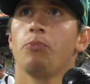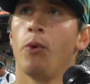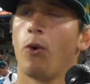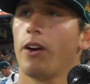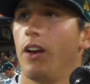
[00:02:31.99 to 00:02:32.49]

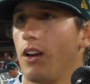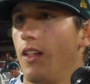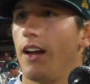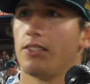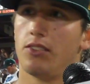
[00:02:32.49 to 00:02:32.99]
Been working on
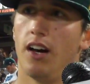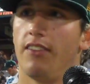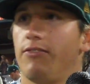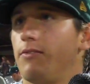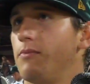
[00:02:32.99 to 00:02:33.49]
a lot of
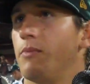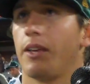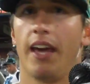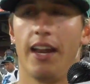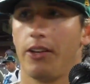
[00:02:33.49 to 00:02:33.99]
stuff
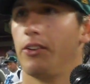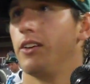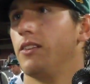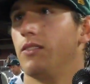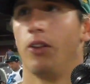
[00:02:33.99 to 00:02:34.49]

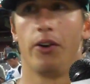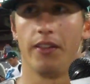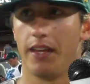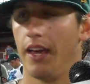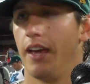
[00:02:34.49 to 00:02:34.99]
mechanically,
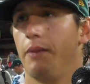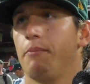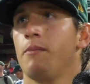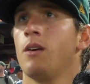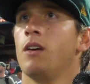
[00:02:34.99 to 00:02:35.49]
learning the game.
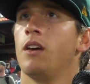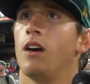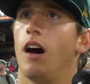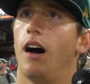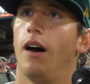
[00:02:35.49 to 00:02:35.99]

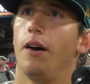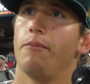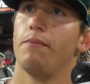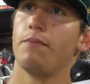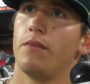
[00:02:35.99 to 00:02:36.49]
And